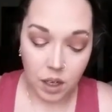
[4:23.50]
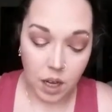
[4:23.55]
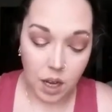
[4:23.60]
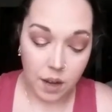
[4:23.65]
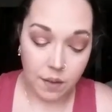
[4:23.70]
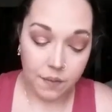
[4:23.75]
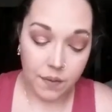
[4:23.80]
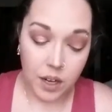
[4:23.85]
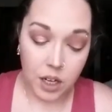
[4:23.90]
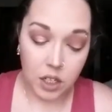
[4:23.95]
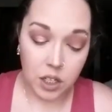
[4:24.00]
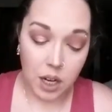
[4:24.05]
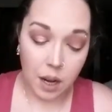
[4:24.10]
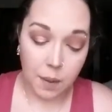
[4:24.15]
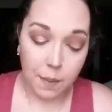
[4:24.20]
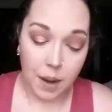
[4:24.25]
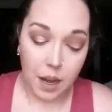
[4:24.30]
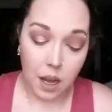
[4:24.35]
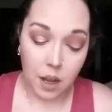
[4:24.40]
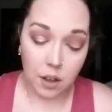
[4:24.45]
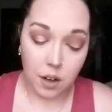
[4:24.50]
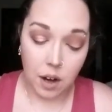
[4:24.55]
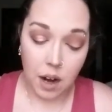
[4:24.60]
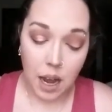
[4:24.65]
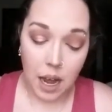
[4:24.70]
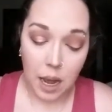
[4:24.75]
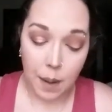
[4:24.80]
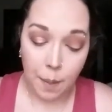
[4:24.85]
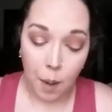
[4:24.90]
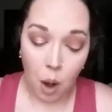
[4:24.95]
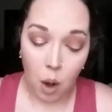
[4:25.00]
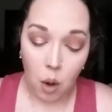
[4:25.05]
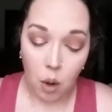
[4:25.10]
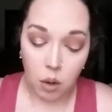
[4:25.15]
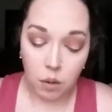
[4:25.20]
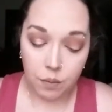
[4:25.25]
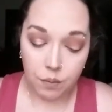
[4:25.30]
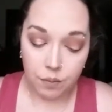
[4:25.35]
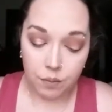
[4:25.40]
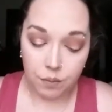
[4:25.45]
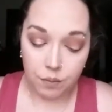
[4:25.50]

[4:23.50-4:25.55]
and finish out my other eyeball.